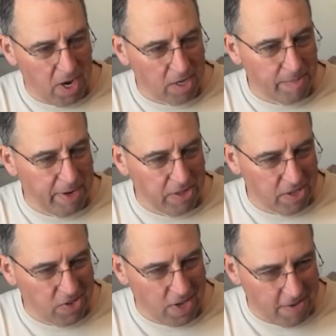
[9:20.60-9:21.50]
talk about
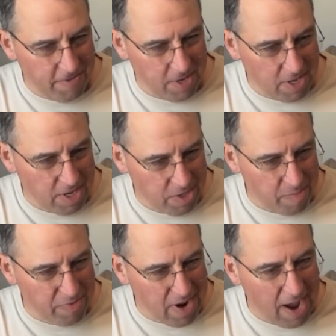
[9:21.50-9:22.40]
the safety and the
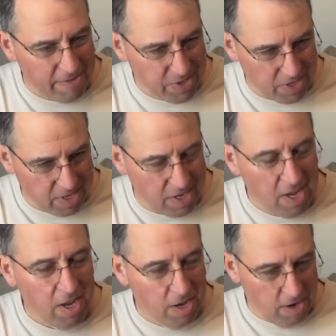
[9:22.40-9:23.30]
privacy
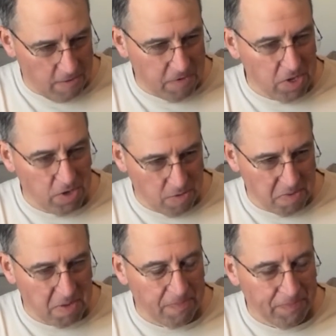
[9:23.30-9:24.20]
of the
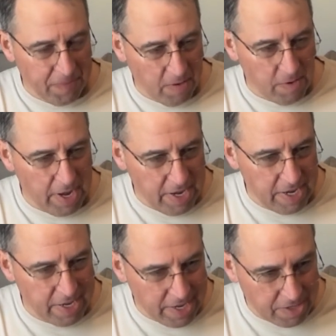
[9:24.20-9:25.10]
human, right?
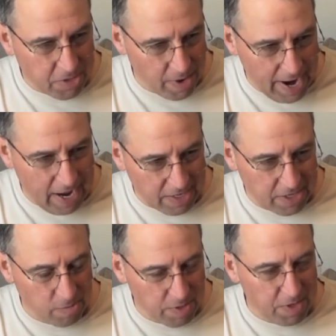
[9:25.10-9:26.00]
In
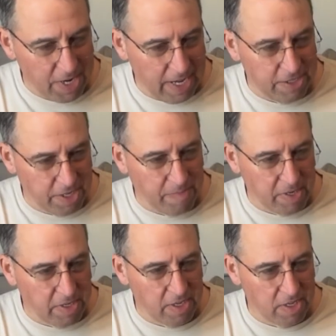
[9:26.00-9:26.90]
interacting with
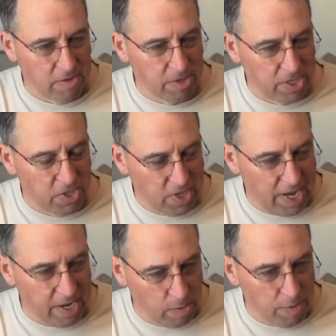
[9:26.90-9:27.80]
ChatGPT, there's a
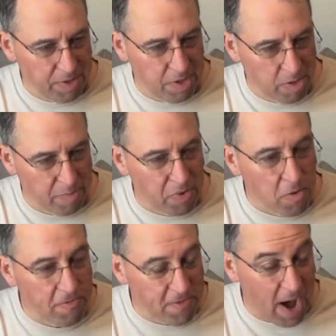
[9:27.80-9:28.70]
setting within the
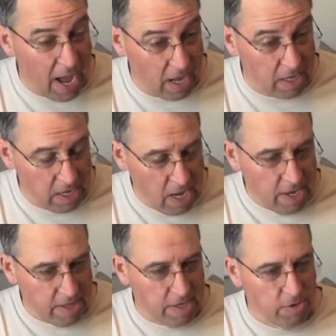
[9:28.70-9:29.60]
profile
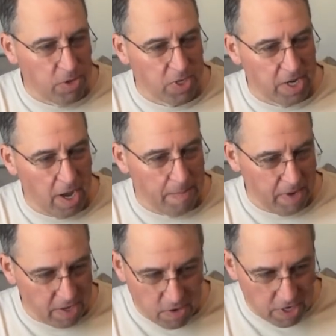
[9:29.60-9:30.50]
that you set up,
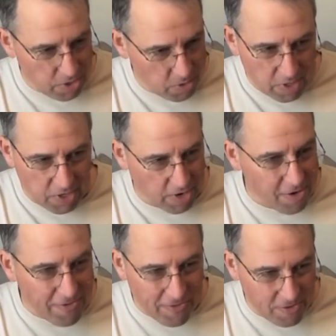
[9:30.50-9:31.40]
and you can do this on
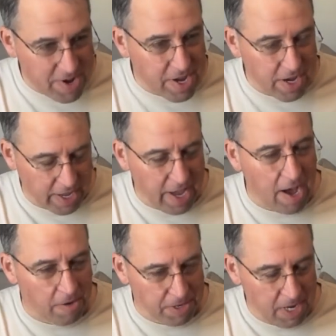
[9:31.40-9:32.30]
your free
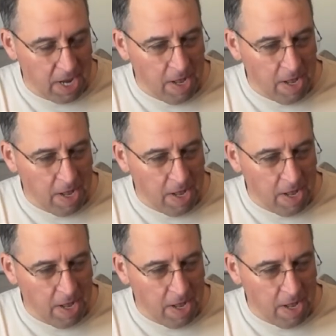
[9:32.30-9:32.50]
account.